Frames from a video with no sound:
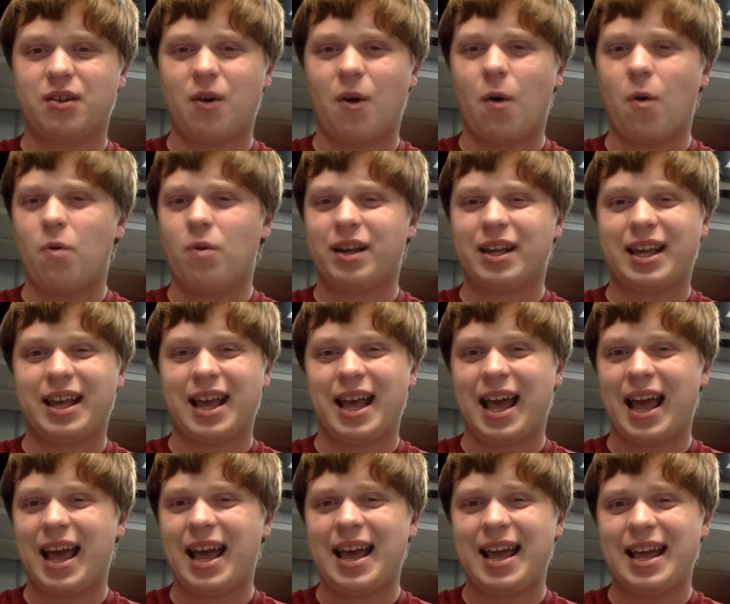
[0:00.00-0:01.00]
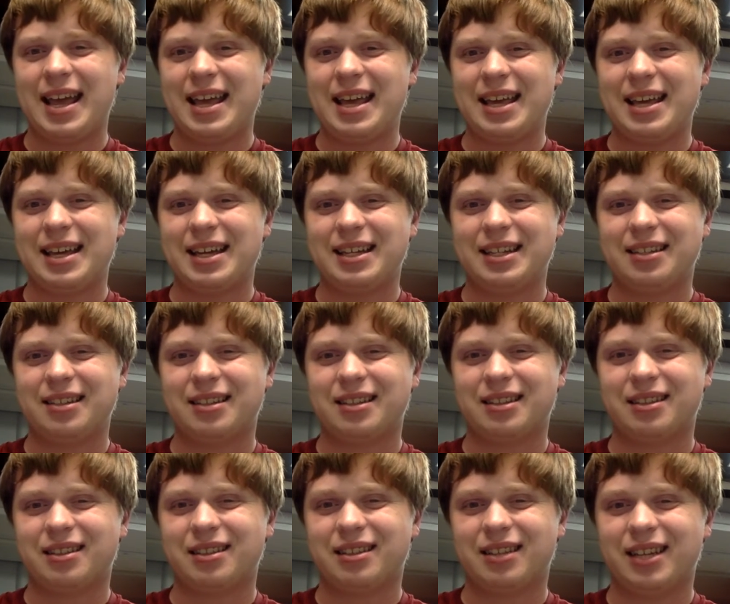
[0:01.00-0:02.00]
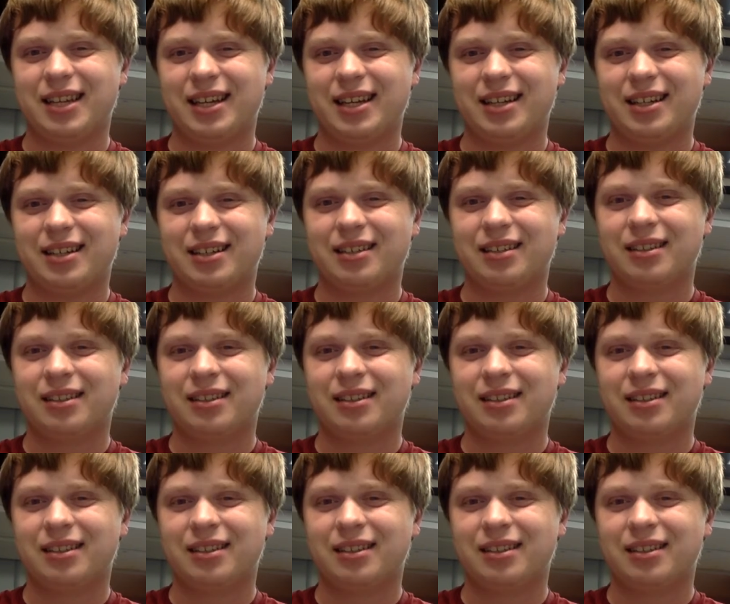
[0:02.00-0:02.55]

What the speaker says: okay, I think?